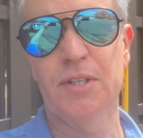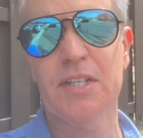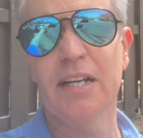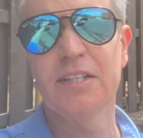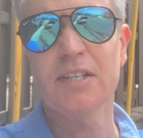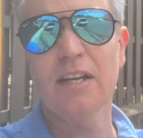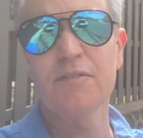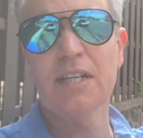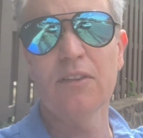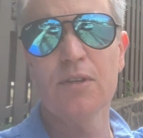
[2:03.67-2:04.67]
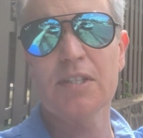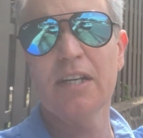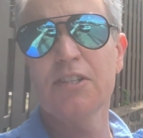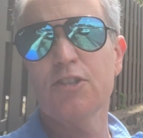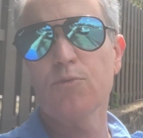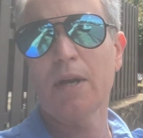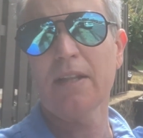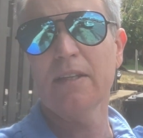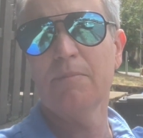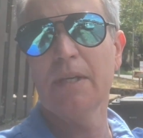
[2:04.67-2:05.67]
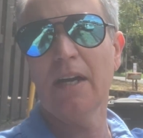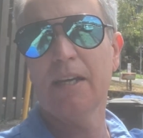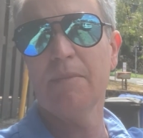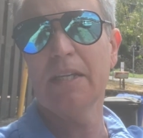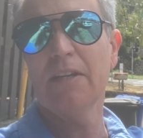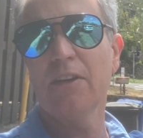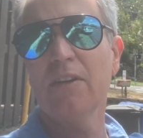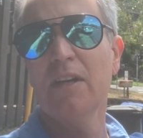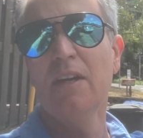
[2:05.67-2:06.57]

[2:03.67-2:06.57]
Heights. I have St. Louis Heights directly behind me here,